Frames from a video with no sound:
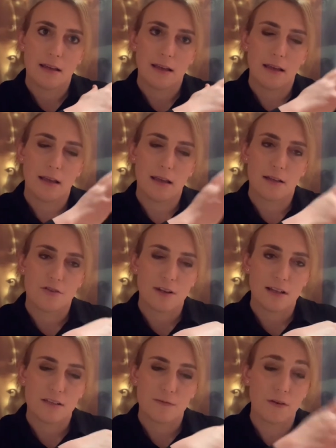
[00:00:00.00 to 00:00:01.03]
it
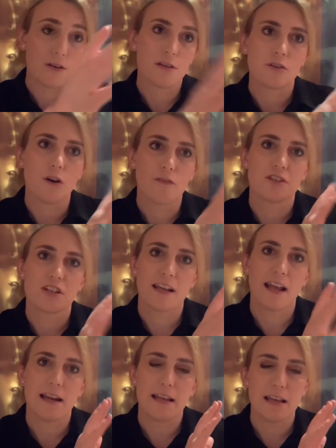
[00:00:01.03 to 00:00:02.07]
transfers obviously
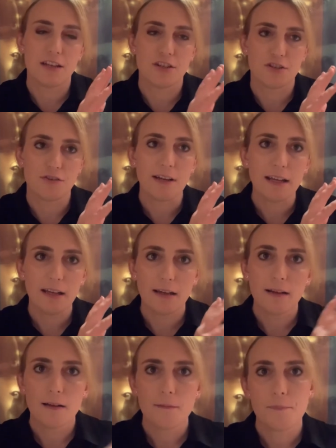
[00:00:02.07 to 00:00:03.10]
any history
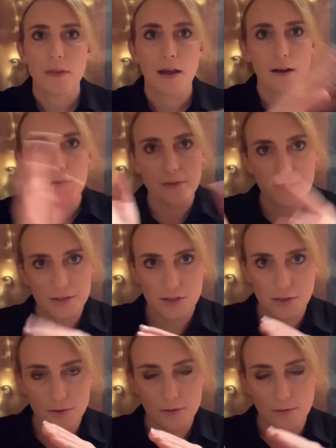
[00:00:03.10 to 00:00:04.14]
over
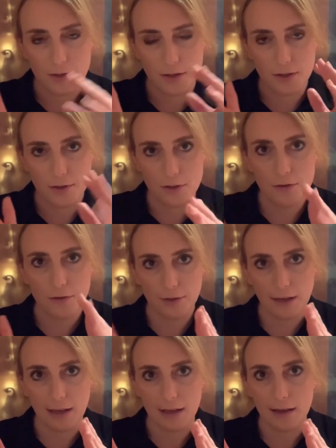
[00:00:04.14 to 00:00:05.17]
to the new
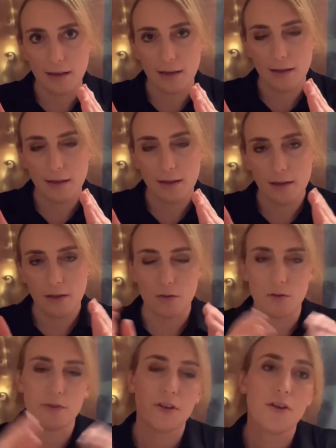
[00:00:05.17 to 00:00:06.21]
thing,
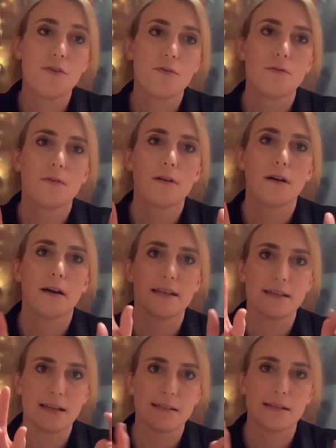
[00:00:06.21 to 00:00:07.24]
or the new
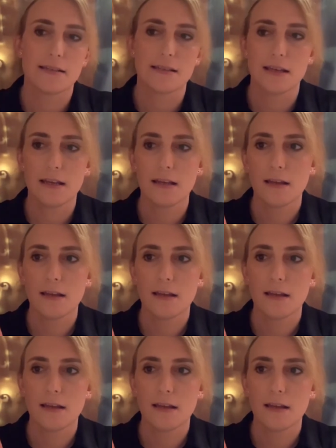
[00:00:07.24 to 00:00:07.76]
identity,